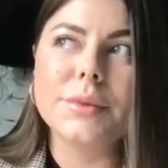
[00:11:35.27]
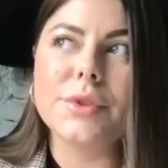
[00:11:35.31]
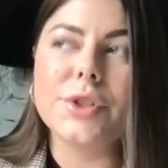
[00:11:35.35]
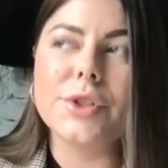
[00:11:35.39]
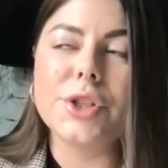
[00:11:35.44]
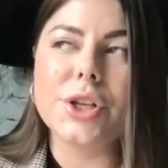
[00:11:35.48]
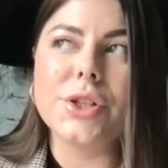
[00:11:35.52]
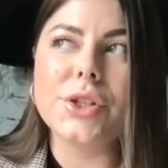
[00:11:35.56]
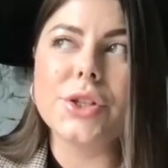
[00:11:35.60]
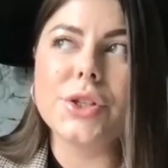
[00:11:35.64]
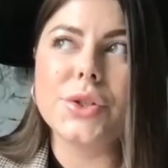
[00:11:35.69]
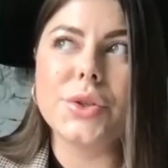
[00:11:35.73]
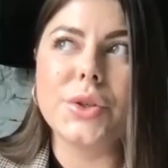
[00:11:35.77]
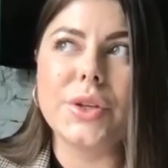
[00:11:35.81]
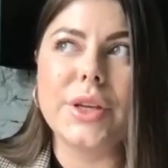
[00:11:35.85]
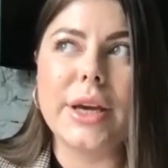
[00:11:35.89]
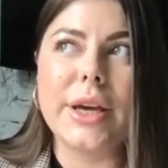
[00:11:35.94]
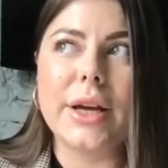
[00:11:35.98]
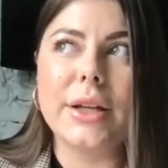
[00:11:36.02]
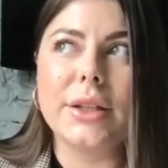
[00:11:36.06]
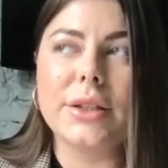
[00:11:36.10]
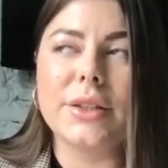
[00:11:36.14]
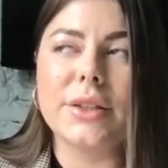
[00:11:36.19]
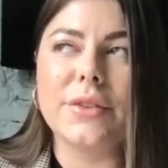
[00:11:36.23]
just to
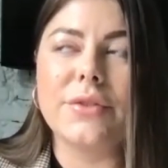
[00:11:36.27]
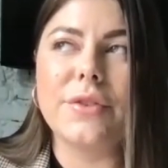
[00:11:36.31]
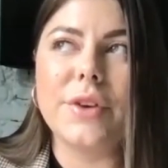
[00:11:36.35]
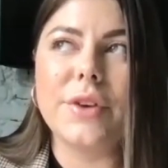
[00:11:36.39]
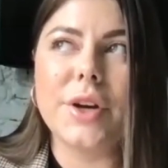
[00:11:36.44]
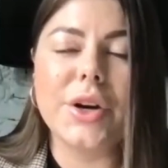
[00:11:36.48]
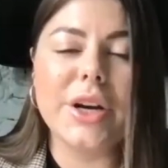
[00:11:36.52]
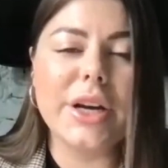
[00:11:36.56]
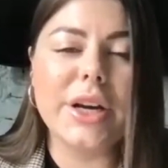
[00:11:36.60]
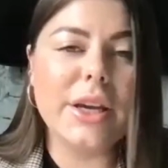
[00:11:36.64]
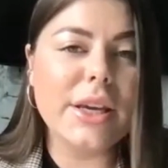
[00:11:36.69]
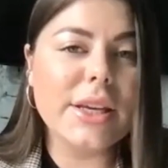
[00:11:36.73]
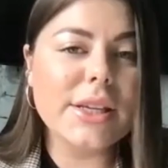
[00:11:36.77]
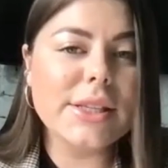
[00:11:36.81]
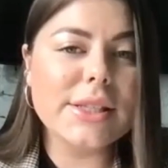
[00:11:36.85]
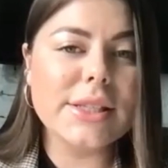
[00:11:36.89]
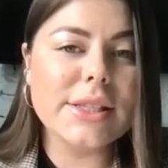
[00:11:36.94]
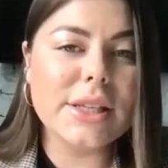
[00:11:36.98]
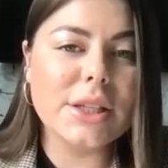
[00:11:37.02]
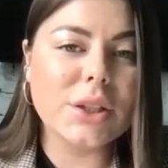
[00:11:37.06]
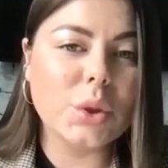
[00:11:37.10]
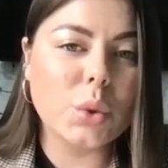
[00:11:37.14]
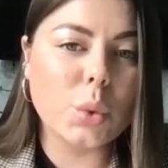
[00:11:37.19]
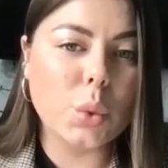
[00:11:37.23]
get a very
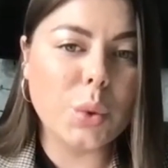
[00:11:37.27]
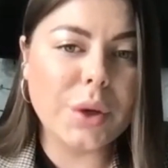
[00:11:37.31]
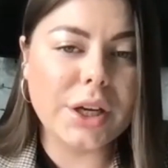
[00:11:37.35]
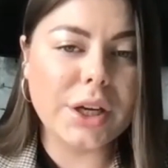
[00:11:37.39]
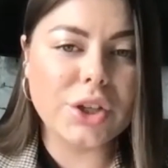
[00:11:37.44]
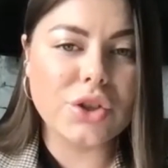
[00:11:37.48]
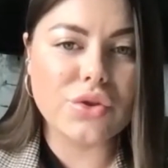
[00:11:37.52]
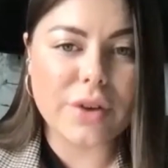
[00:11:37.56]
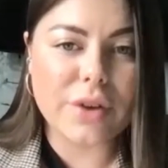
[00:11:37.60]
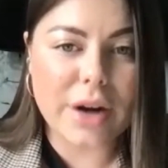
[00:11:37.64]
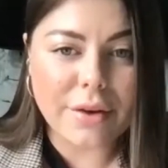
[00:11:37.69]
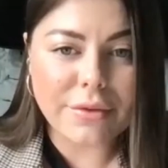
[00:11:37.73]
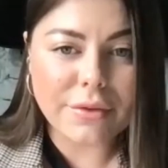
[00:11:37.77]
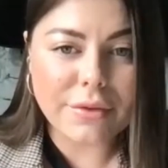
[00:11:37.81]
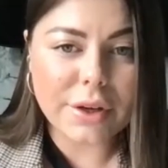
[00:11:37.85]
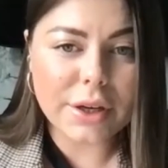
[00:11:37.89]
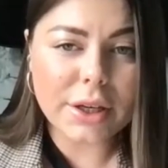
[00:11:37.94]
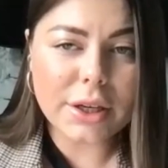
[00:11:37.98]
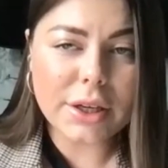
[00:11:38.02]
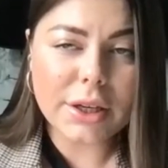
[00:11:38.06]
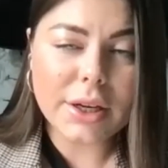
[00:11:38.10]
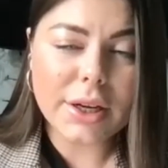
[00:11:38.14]
easy and quick traffic.